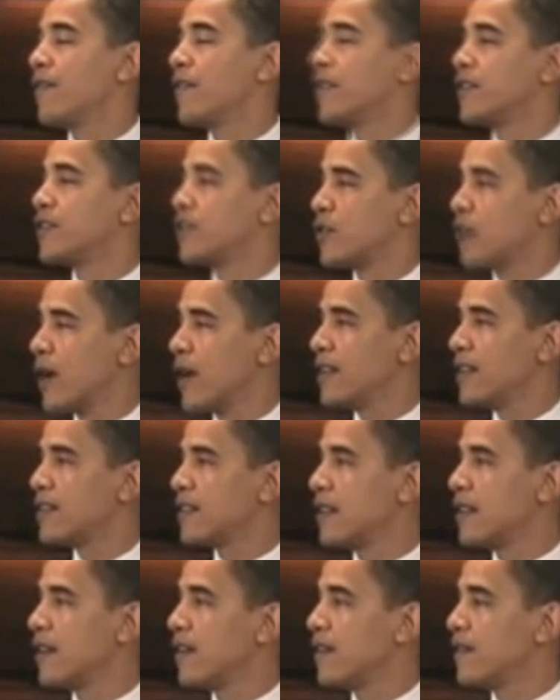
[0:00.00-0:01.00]
the streets
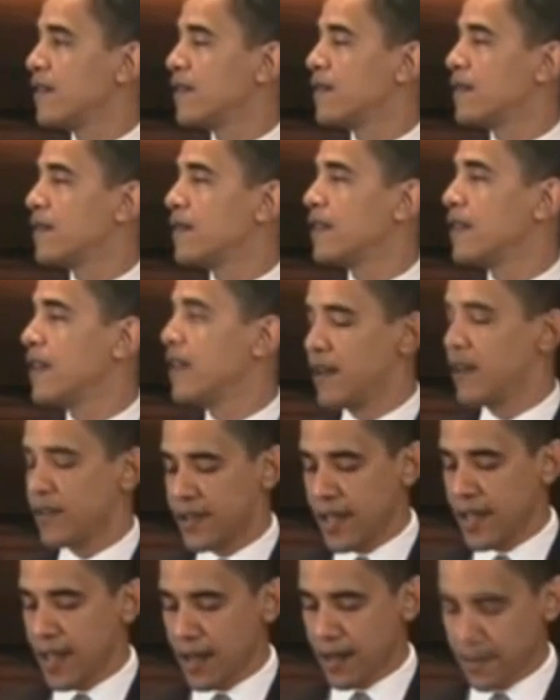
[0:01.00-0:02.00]
of the inner
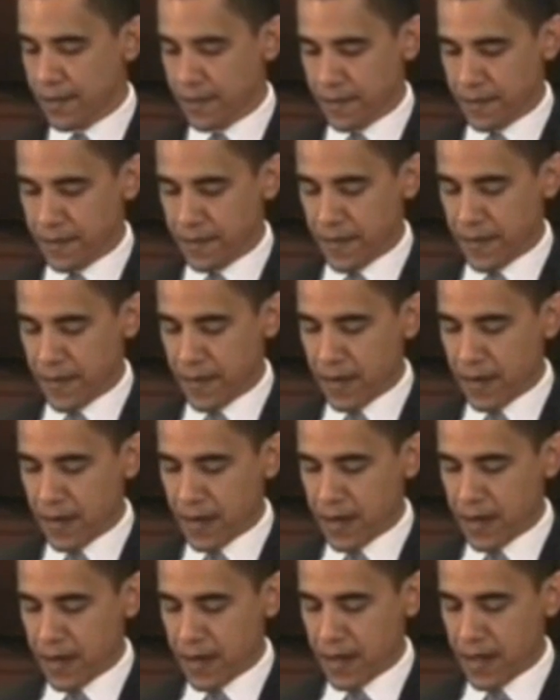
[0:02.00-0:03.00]
city,
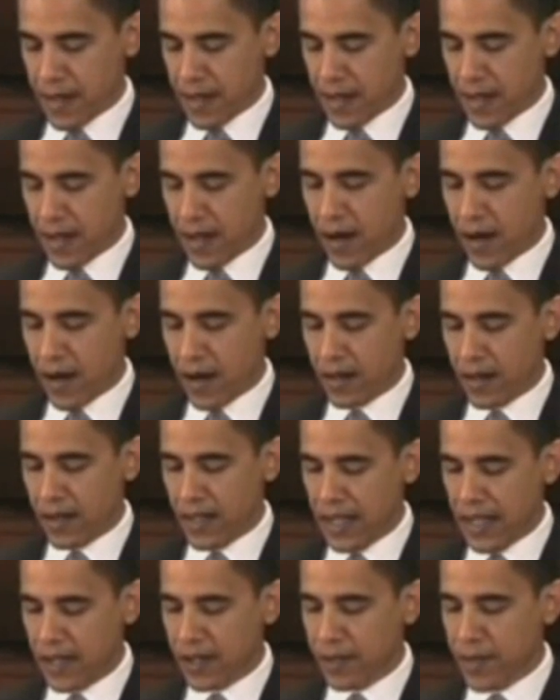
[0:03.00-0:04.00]
and that our
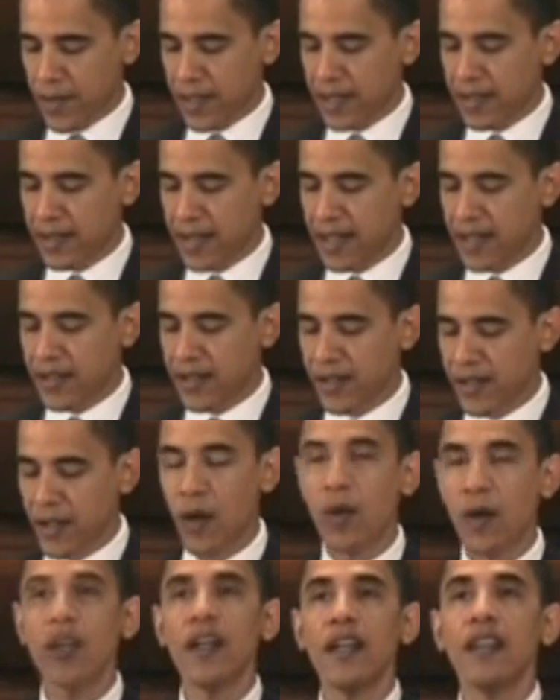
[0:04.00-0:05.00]
leaders must say
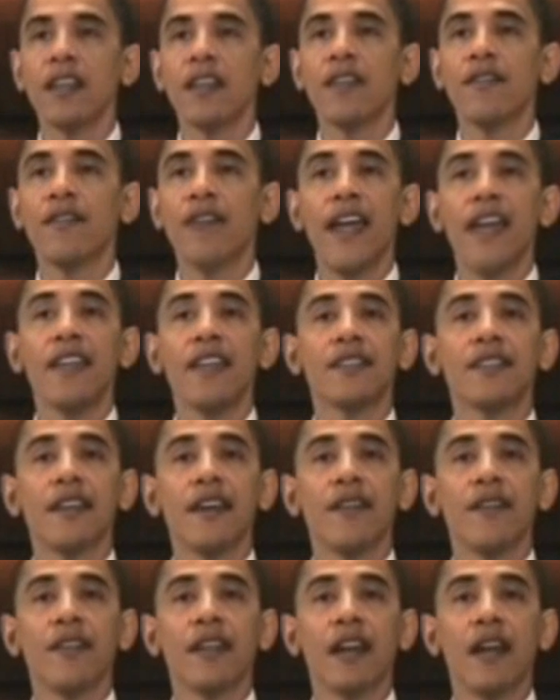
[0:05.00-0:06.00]
so in the face
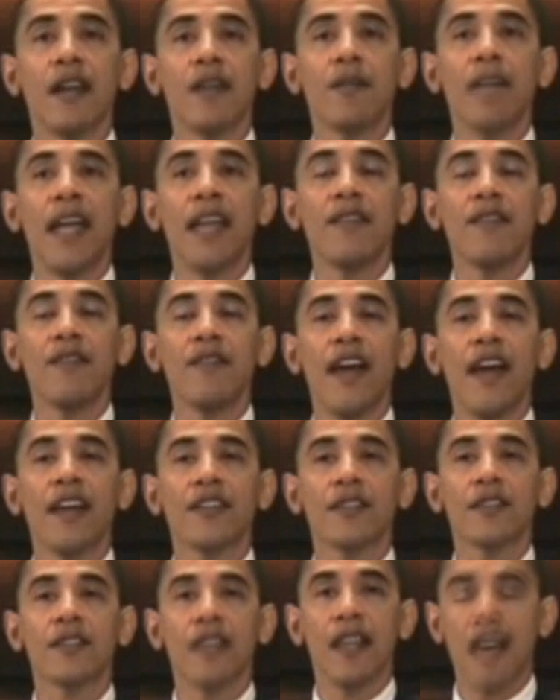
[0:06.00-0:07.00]
of the gun
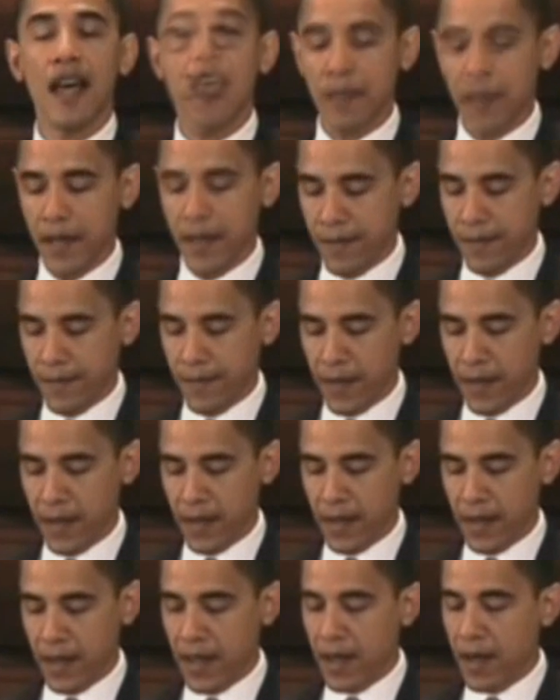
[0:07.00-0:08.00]
manufacturers' lobby.
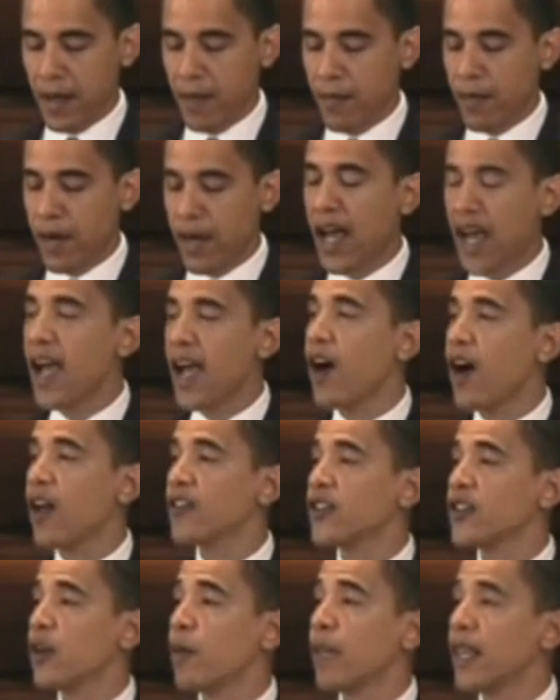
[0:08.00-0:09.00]
But I
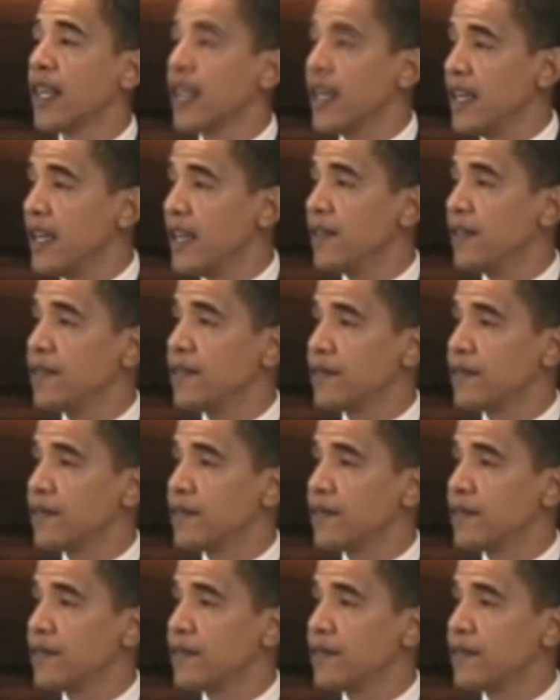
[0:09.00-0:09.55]
also believe